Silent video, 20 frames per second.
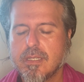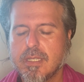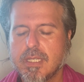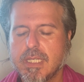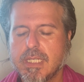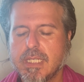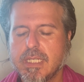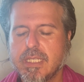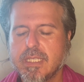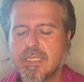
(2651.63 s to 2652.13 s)

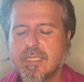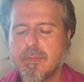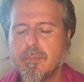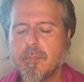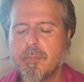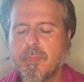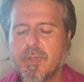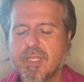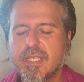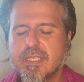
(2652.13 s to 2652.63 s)
And in the
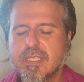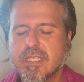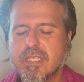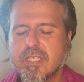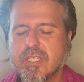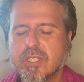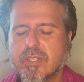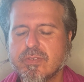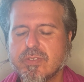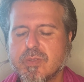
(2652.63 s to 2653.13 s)

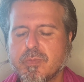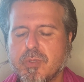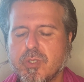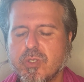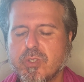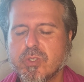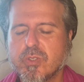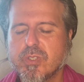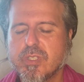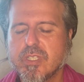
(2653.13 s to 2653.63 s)
simplicity of
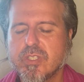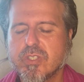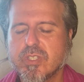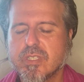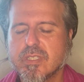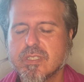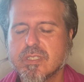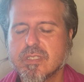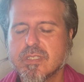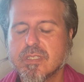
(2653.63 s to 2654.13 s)
spiritual
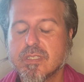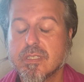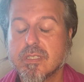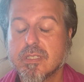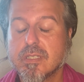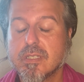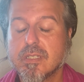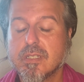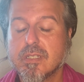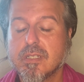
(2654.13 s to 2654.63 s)
teachings,
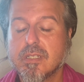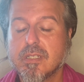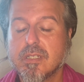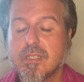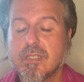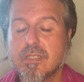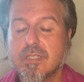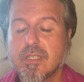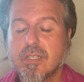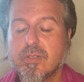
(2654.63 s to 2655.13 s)

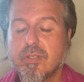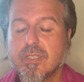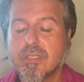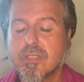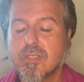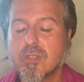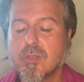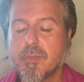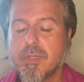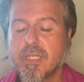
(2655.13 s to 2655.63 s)
there is
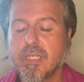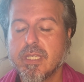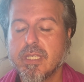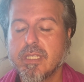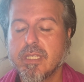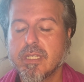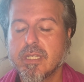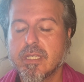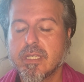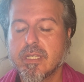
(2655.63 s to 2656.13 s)
so many
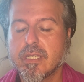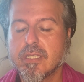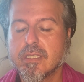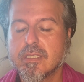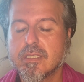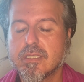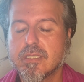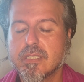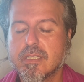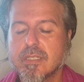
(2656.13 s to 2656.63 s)
hidden
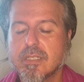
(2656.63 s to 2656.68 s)
layers